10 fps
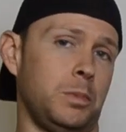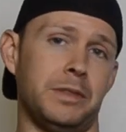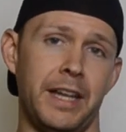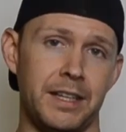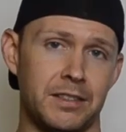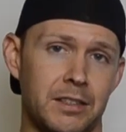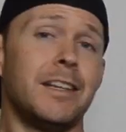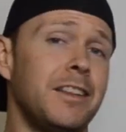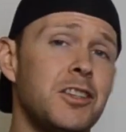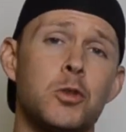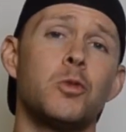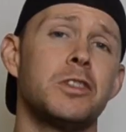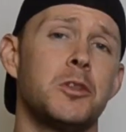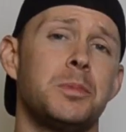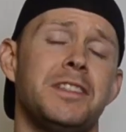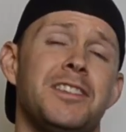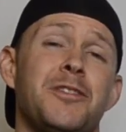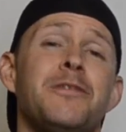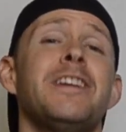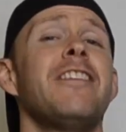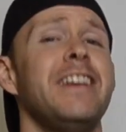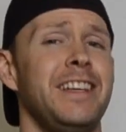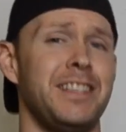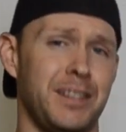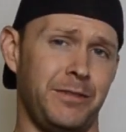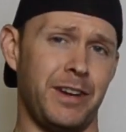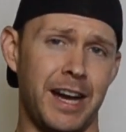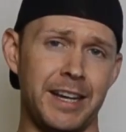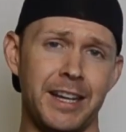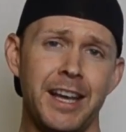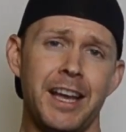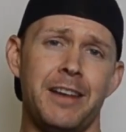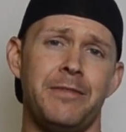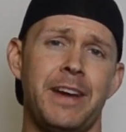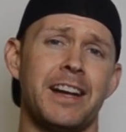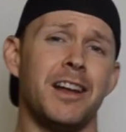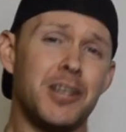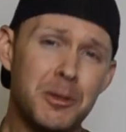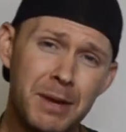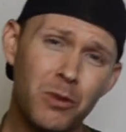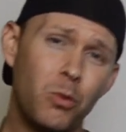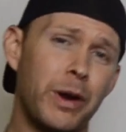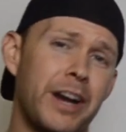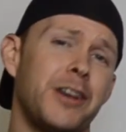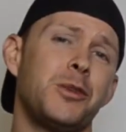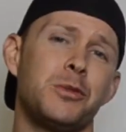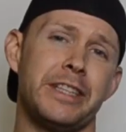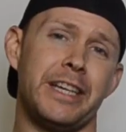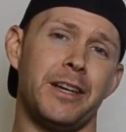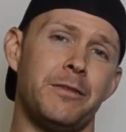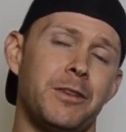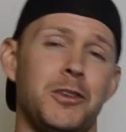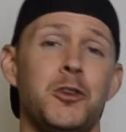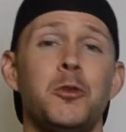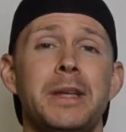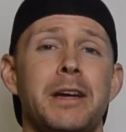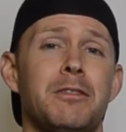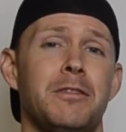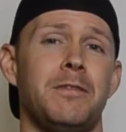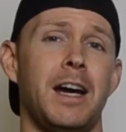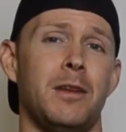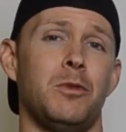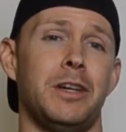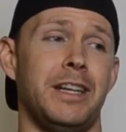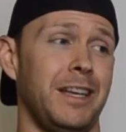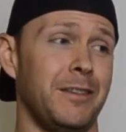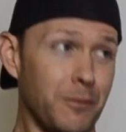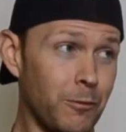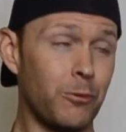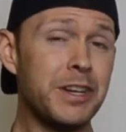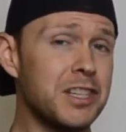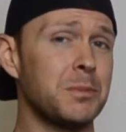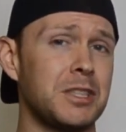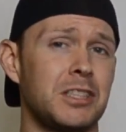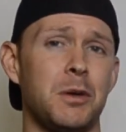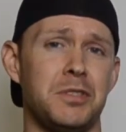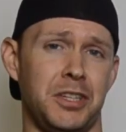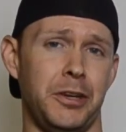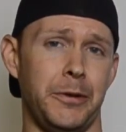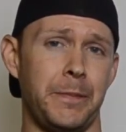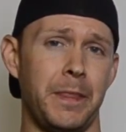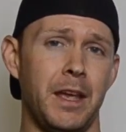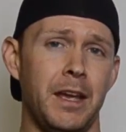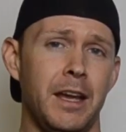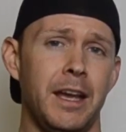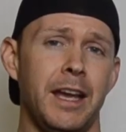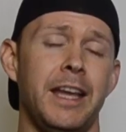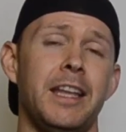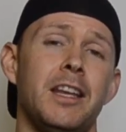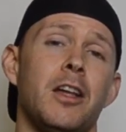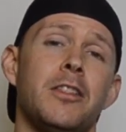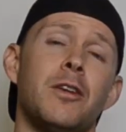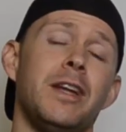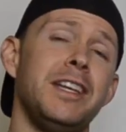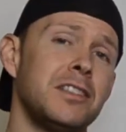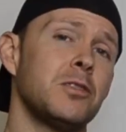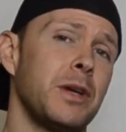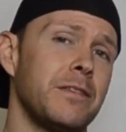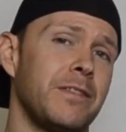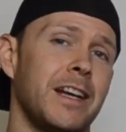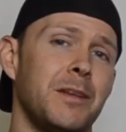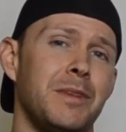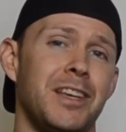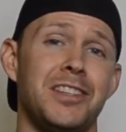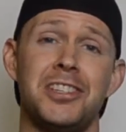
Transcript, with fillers: place. These tool rental places are very easy to find. In fact, no matter where you live, you'll be able to find one reasonably close to you. And the easiest way to find them is